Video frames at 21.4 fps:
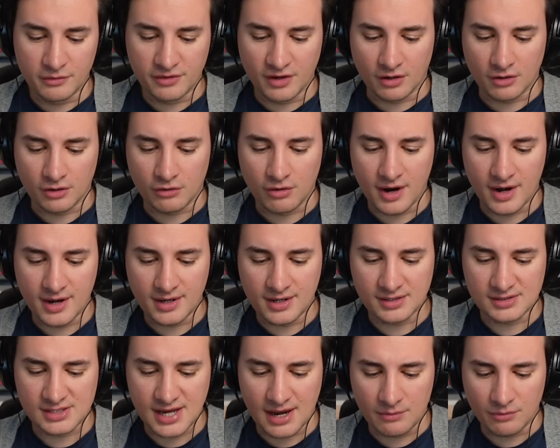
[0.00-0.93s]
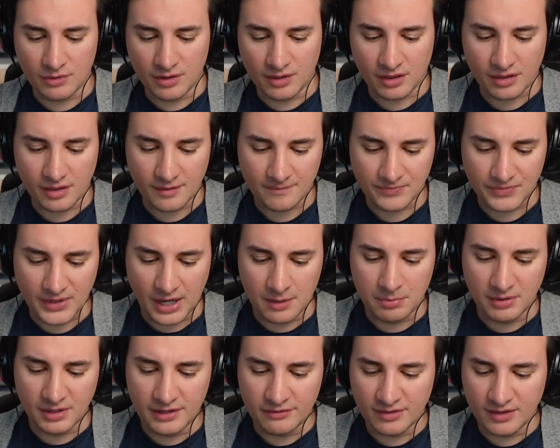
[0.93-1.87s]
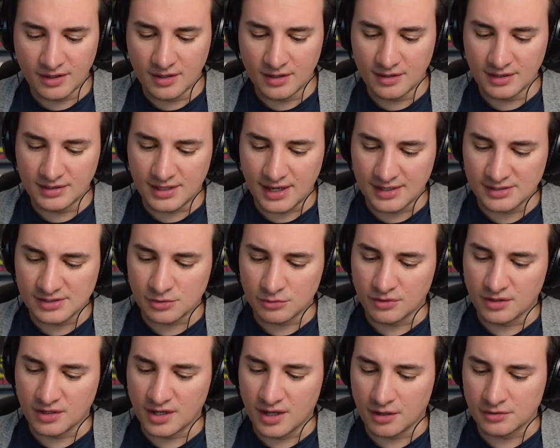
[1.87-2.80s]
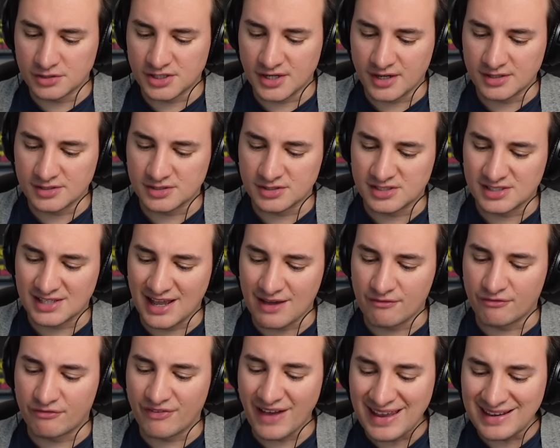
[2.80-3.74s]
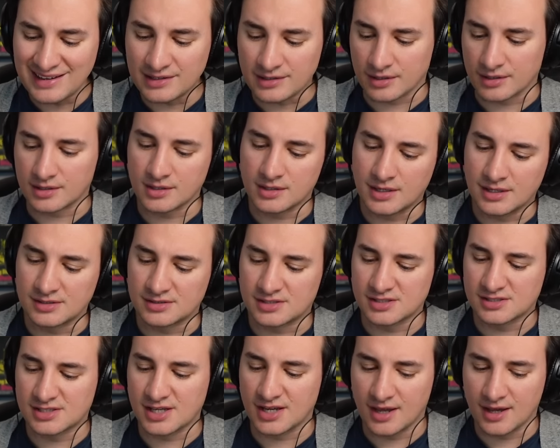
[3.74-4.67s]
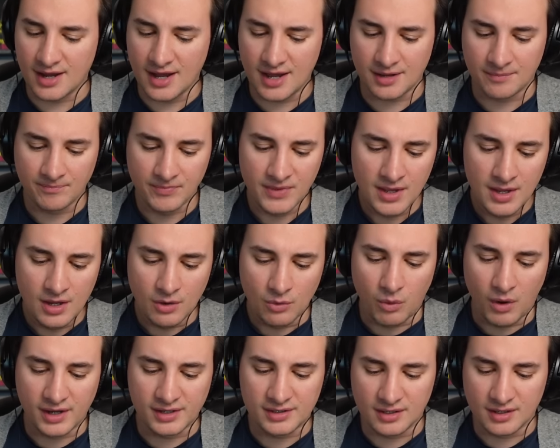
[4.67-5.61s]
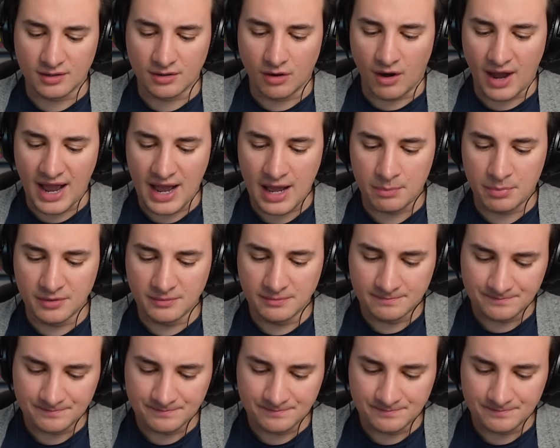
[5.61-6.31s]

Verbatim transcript: on. Craig Tamworth. I believe in the early days there were negotiations to get Vader into TNA. Why did it not happen?